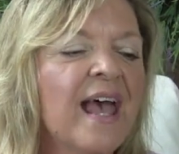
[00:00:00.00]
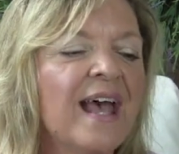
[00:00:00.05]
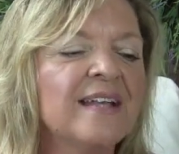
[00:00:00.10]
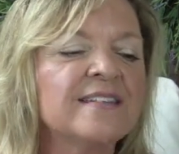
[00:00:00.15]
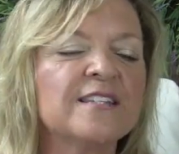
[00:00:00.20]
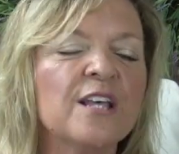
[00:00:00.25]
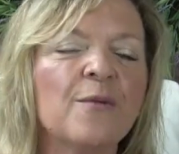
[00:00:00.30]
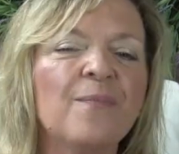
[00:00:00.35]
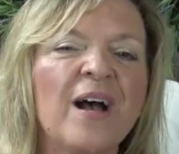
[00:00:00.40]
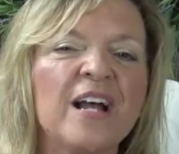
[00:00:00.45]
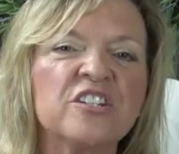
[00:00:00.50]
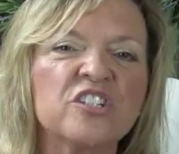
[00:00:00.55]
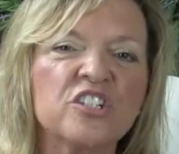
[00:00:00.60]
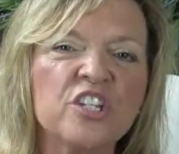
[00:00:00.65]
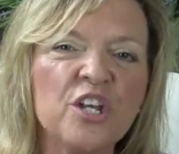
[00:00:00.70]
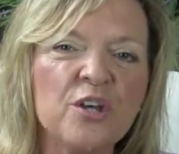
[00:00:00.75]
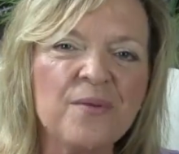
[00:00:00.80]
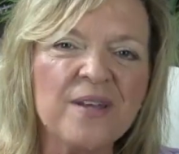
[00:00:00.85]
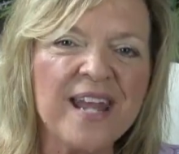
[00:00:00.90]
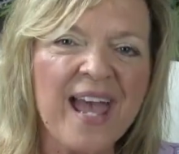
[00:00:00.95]
And so by
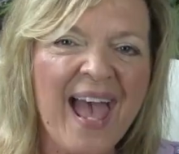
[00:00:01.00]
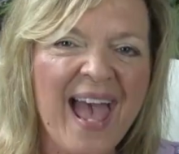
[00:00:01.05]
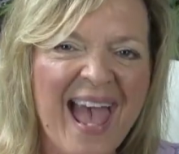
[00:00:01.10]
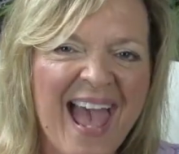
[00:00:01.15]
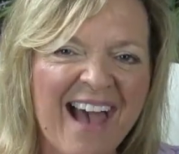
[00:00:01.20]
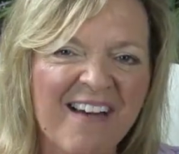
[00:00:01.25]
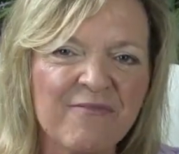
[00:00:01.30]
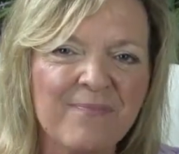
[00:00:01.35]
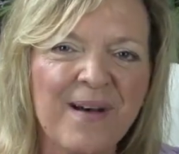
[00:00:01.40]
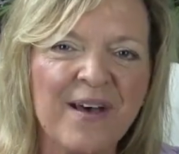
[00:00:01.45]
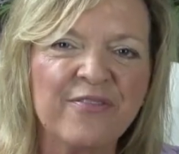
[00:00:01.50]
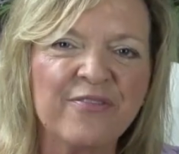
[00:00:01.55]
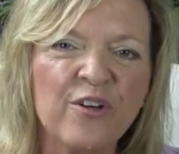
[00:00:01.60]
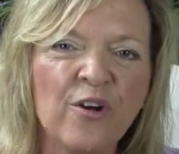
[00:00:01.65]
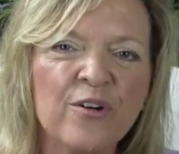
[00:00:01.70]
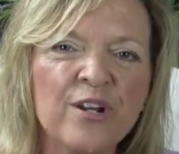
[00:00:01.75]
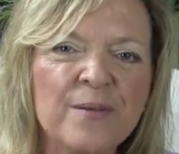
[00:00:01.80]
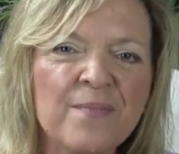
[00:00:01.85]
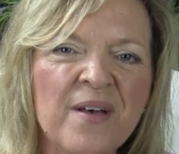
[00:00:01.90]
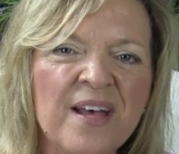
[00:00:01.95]
2.5, by
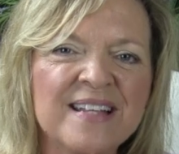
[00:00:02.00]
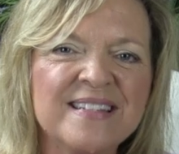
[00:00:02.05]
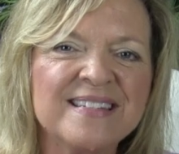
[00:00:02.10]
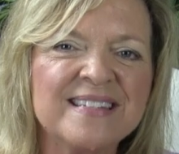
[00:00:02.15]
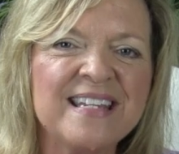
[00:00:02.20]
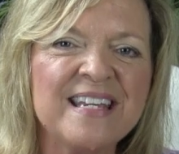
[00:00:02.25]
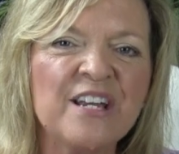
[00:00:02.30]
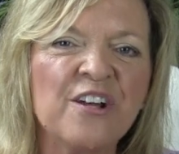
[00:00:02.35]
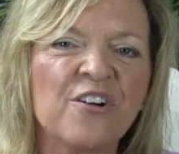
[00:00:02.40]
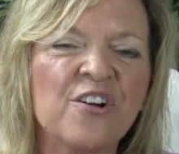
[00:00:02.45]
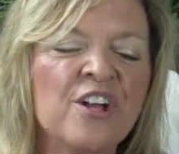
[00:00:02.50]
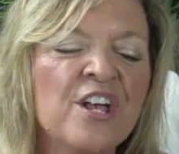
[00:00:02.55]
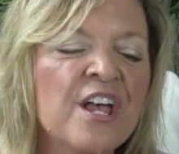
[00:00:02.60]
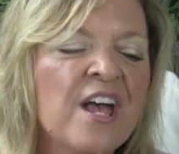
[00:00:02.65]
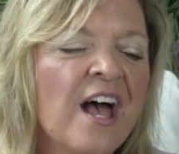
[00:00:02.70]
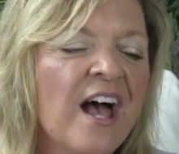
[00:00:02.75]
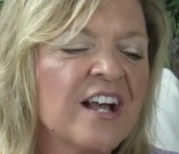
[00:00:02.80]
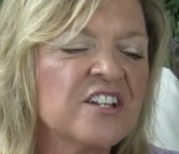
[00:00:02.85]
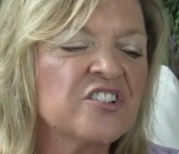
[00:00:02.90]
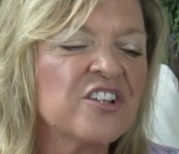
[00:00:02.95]
30 months here,
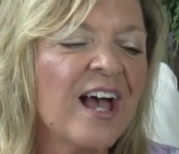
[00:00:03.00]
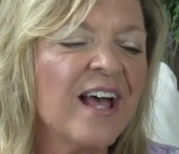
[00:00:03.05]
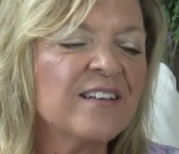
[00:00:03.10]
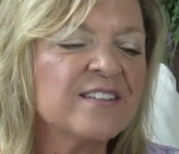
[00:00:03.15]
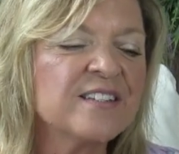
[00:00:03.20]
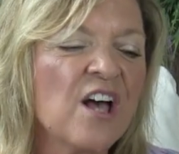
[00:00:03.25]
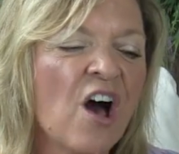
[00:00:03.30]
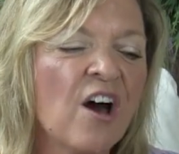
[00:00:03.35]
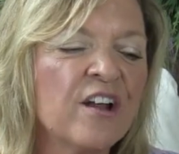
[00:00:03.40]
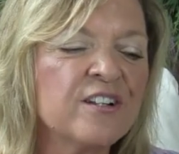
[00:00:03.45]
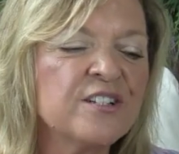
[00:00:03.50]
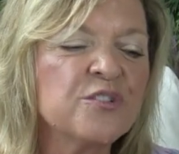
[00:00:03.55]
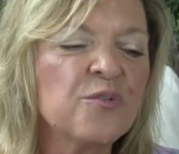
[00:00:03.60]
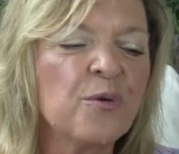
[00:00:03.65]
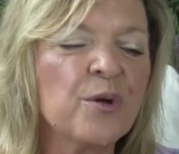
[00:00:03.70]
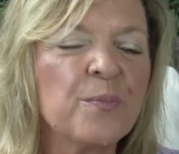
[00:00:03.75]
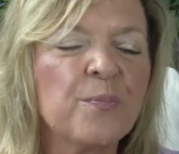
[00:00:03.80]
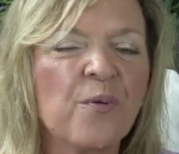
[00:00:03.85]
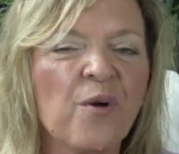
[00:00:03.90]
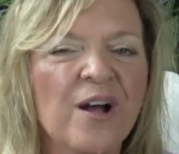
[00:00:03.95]
a child's
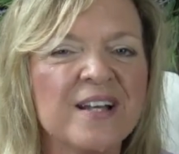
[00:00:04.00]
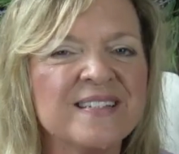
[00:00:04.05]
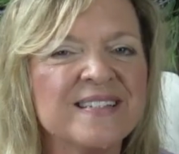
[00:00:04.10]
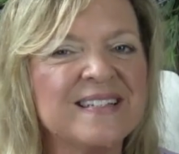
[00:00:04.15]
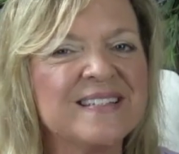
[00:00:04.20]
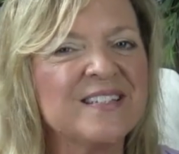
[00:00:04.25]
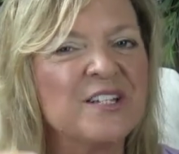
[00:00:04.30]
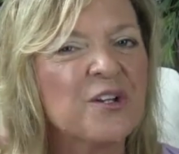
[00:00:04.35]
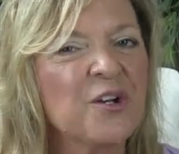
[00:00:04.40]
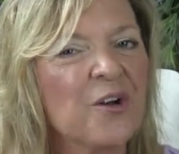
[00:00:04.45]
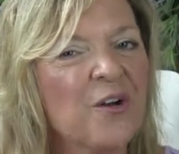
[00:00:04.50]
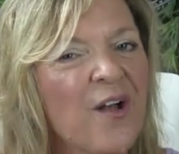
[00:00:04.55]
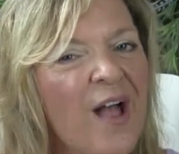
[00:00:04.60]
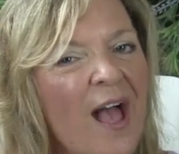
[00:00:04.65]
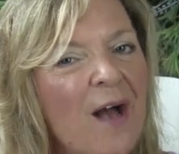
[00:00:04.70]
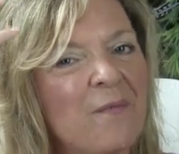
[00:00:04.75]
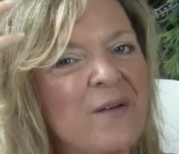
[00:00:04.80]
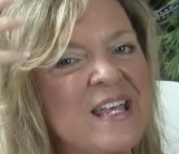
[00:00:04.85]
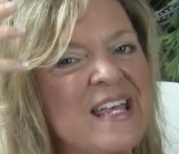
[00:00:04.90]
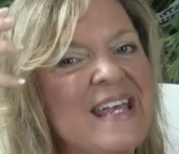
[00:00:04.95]
auditory processing, or
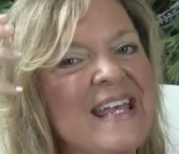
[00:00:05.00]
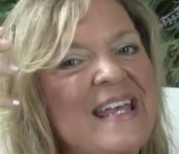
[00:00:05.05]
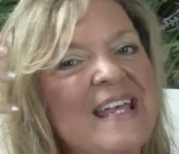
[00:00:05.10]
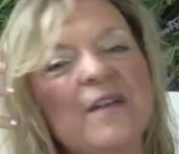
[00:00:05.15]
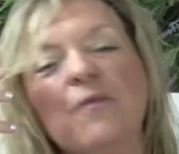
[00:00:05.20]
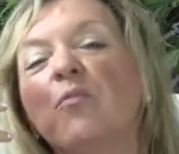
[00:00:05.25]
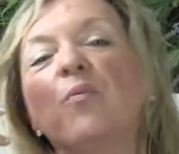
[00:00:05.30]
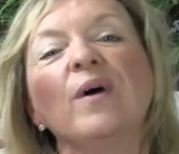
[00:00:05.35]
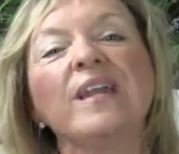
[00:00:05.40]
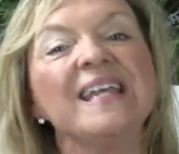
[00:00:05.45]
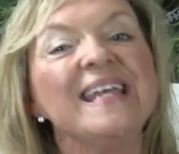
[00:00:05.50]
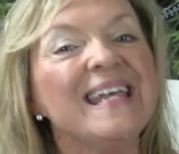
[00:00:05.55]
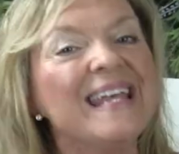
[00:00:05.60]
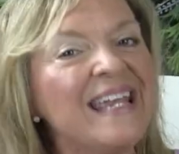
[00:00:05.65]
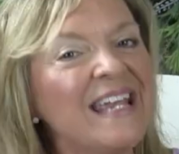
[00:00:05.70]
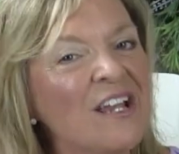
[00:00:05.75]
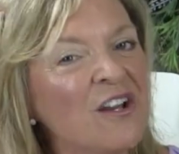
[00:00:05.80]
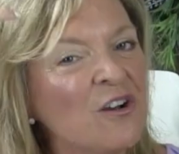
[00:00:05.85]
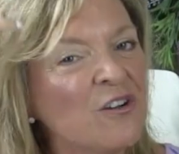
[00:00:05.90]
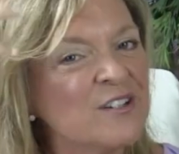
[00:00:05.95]
what he
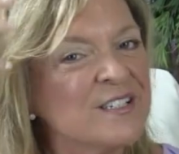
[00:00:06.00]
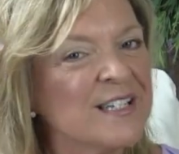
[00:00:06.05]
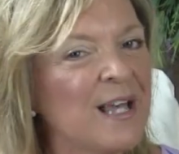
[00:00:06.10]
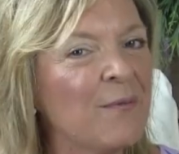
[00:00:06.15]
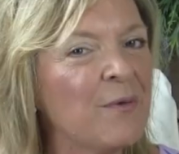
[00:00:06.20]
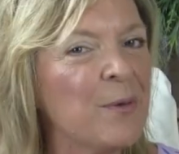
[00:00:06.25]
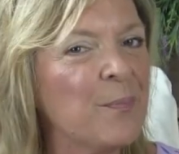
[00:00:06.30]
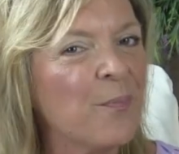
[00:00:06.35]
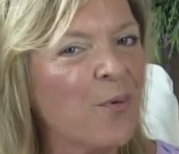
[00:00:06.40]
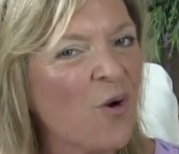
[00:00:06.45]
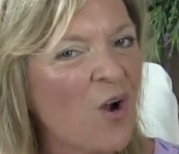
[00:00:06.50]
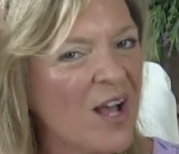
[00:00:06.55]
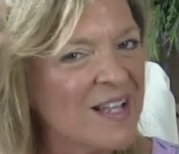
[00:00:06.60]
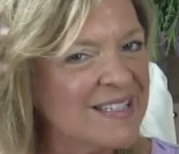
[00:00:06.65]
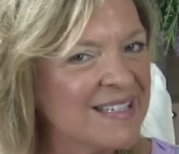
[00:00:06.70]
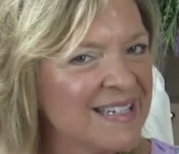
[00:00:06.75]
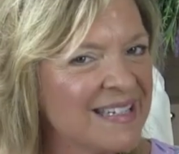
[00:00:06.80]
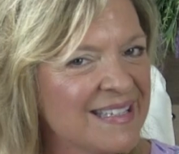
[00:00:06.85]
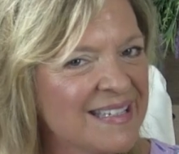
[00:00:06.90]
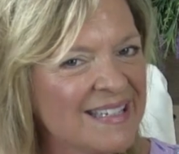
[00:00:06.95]
hears, how he
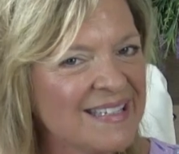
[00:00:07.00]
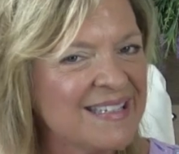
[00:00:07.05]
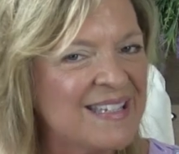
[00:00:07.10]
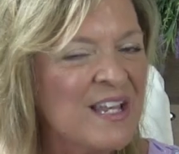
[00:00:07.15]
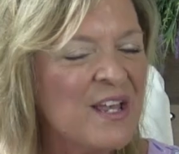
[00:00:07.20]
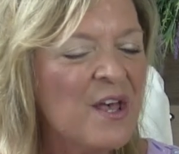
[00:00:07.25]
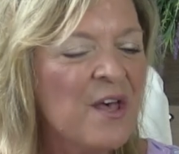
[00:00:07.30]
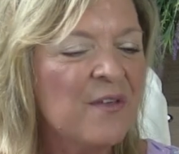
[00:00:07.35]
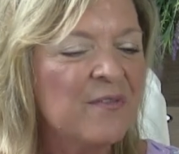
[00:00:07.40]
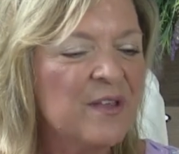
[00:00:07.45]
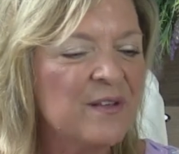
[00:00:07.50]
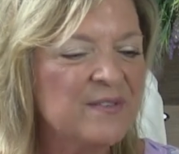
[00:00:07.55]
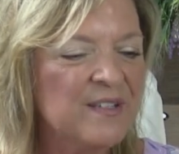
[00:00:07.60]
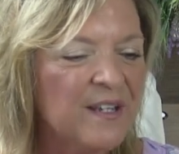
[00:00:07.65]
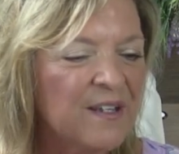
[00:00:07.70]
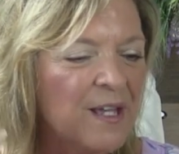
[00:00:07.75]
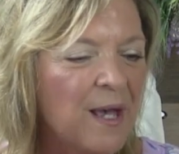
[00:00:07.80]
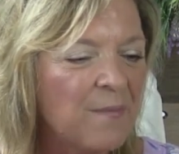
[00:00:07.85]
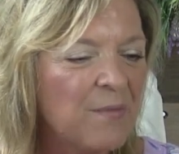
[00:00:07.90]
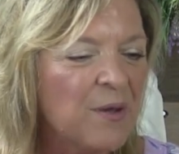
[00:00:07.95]
processes those
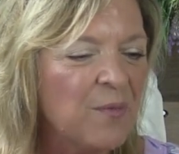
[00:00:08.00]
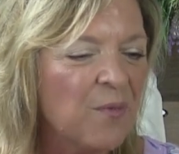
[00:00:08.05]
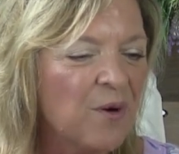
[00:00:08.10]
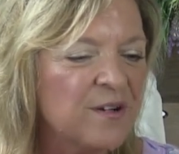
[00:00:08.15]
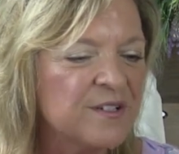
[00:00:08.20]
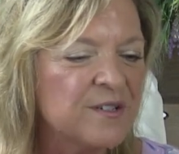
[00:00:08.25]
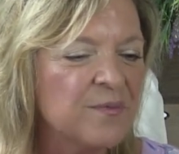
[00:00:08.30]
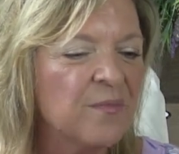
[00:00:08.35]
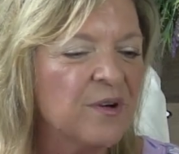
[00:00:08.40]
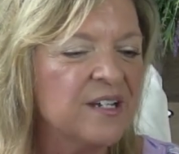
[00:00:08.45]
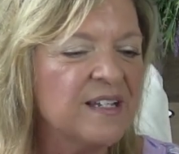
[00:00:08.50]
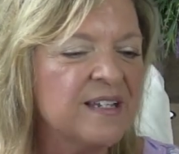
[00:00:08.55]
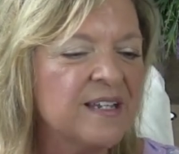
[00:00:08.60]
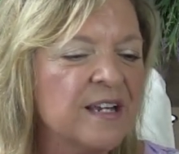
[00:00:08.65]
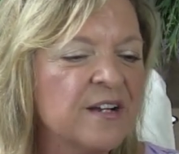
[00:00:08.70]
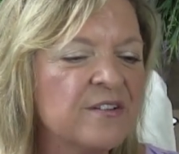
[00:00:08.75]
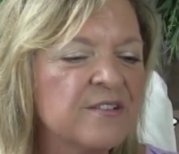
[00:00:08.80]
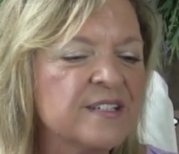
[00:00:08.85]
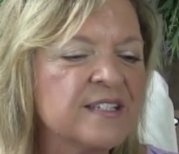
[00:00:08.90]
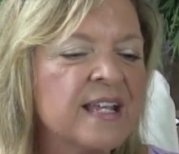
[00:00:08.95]
incoming words and what he
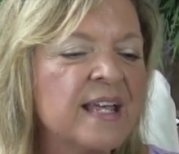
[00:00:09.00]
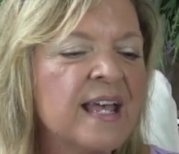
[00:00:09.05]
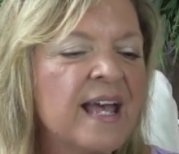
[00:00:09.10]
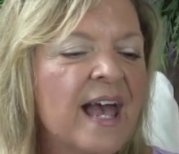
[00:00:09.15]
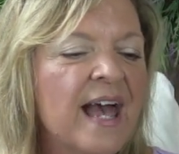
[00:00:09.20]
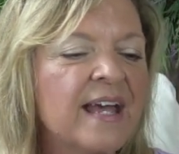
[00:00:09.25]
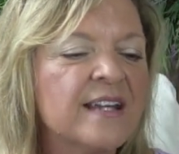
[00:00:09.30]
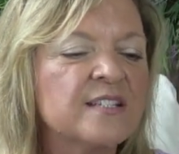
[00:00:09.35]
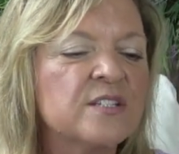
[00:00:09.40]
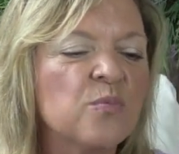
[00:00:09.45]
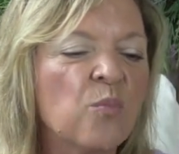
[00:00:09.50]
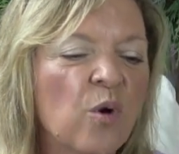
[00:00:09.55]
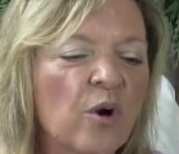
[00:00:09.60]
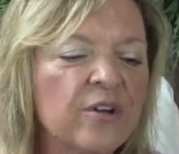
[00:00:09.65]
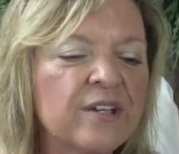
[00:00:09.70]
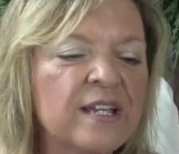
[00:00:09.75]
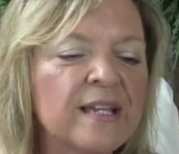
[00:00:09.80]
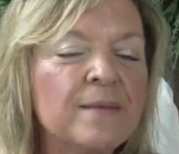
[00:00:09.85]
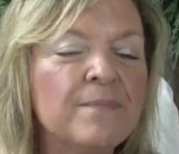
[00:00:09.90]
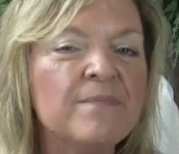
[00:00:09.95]
hears, and his
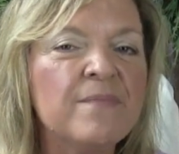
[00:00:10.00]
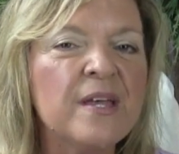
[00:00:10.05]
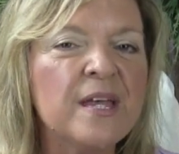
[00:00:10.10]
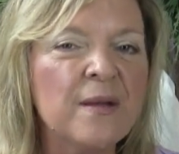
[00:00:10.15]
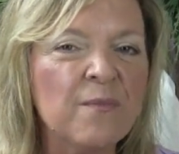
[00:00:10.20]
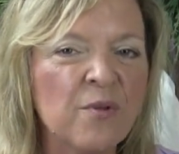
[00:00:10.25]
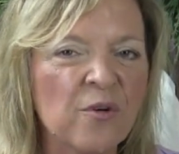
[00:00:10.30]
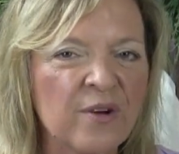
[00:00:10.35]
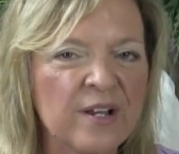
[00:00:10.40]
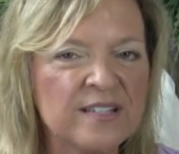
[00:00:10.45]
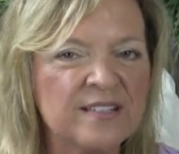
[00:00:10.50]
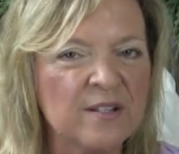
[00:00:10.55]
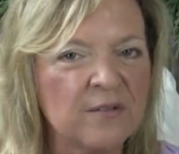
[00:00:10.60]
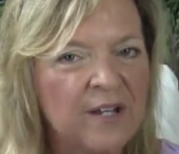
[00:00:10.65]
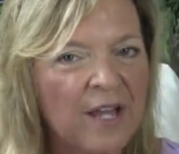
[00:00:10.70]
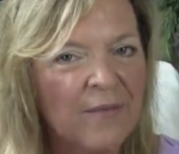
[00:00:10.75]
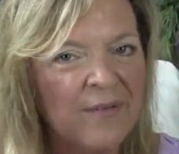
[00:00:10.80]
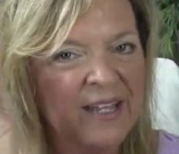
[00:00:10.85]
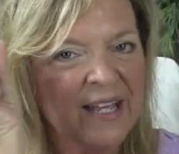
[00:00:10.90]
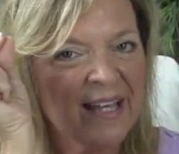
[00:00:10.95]
working memory, so
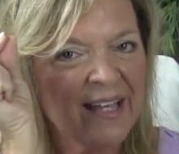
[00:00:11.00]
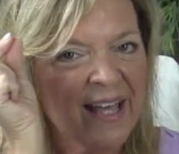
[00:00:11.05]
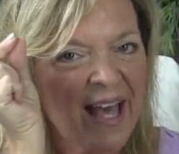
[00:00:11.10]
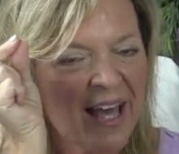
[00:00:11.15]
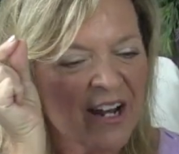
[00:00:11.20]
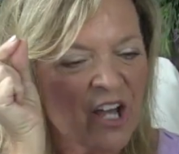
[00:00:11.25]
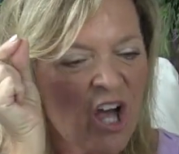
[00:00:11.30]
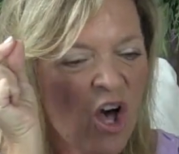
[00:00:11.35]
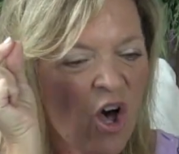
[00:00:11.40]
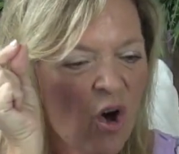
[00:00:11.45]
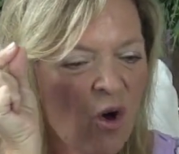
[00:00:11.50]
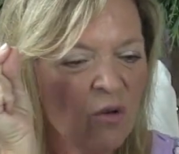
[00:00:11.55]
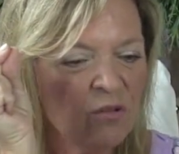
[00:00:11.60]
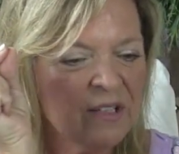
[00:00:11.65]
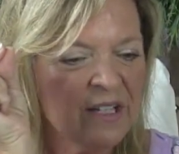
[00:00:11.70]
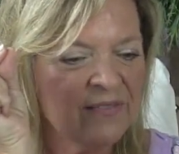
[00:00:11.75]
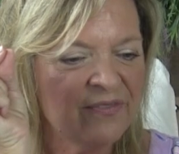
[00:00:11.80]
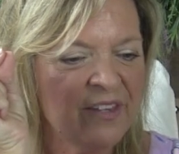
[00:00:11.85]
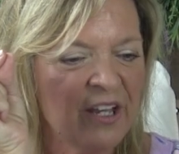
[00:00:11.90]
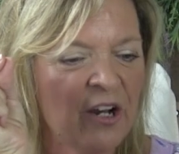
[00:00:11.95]
now he can kind of
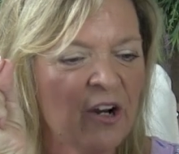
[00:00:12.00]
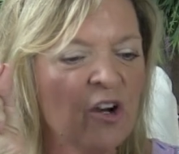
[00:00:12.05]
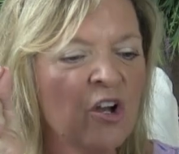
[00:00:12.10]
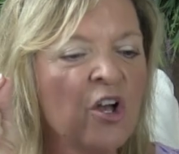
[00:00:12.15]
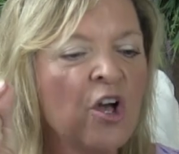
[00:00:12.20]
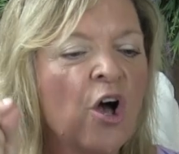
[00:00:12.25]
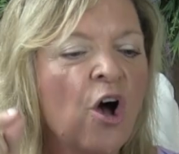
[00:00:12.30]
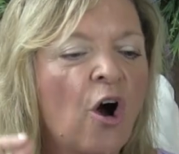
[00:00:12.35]
hold it there,